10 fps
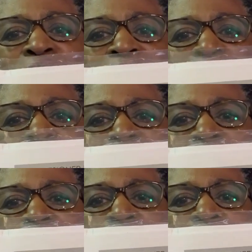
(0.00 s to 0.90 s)
you do have the
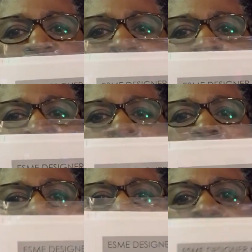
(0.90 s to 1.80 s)
long sleeve
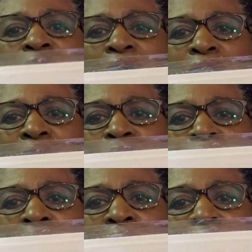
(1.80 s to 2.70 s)
uh,
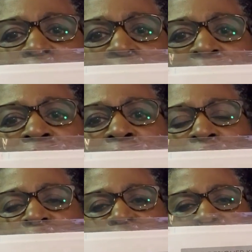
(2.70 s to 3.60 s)
and the high
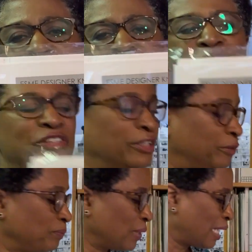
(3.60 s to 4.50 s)
collar there. So
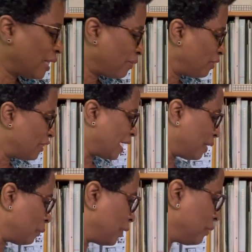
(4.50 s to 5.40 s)

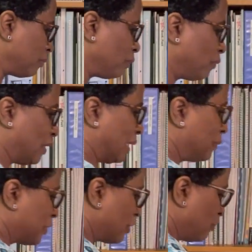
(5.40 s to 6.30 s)
that one, that
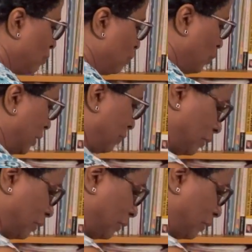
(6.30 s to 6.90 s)
was the one of